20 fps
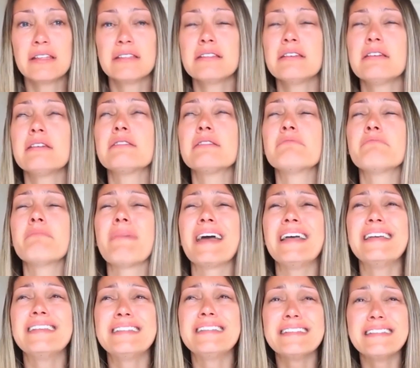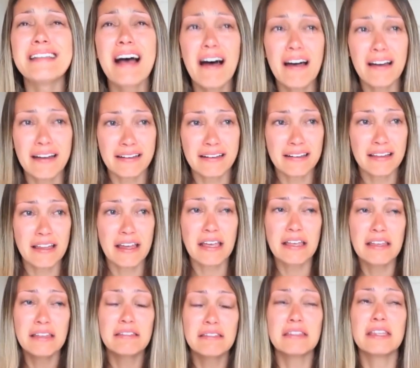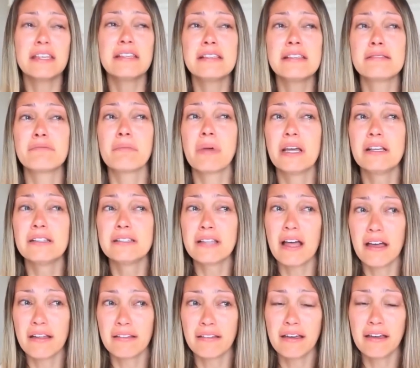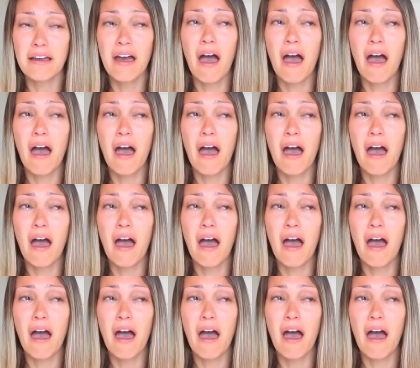This is my son. Like, this is my son.